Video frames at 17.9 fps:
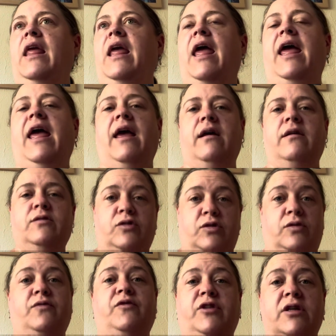It
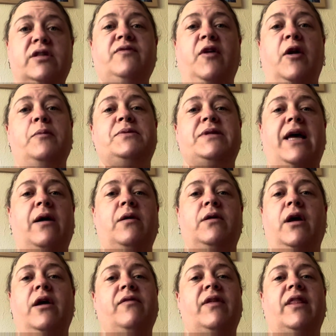just flops out
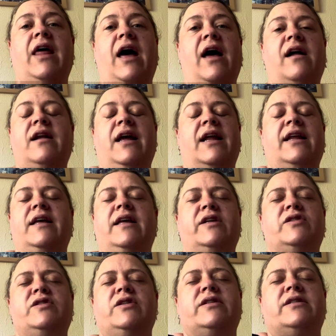over that, and it
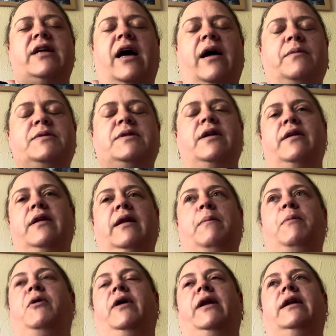is just absolutely
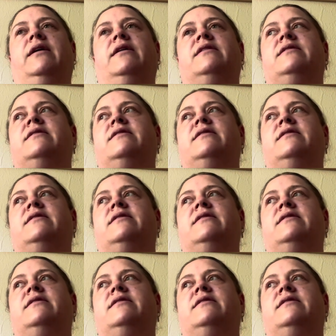pointless.